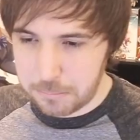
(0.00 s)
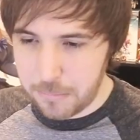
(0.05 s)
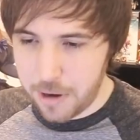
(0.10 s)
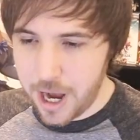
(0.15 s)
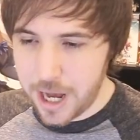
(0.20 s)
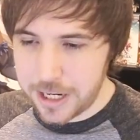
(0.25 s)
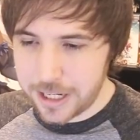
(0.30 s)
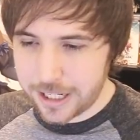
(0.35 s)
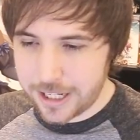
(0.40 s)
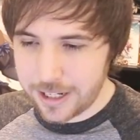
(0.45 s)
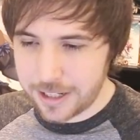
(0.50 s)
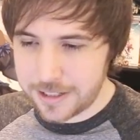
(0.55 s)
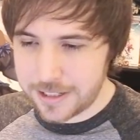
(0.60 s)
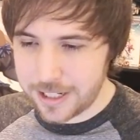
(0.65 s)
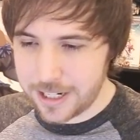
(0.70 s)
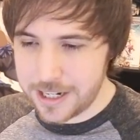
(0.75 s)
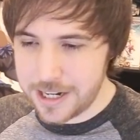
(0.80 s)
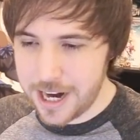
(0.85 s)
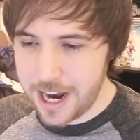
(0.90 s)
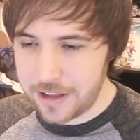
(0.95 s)
Monika
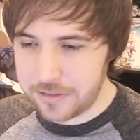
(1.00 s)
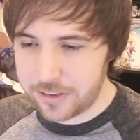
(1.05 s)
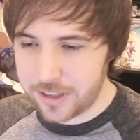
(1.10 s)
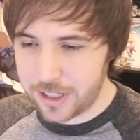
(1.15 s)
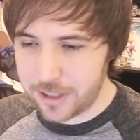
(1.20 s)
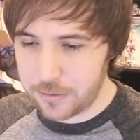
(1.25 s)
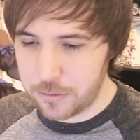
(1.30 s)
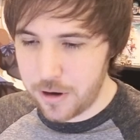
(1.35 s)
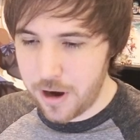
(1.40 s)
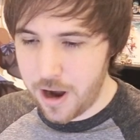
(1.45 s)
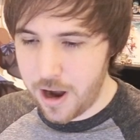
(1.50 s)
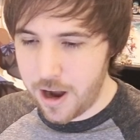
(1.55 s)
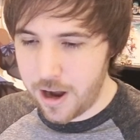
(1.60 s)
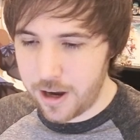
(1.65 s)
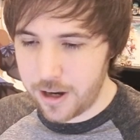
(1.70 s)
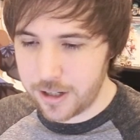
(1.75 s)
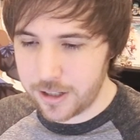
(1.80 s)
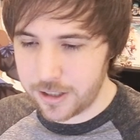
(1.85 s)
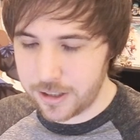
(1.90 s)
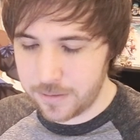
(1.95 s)
did nothing
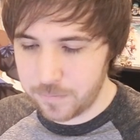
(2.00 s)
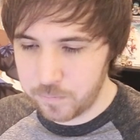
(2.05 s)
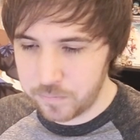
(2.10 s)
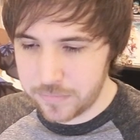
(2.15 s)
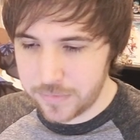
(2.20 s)
wrong.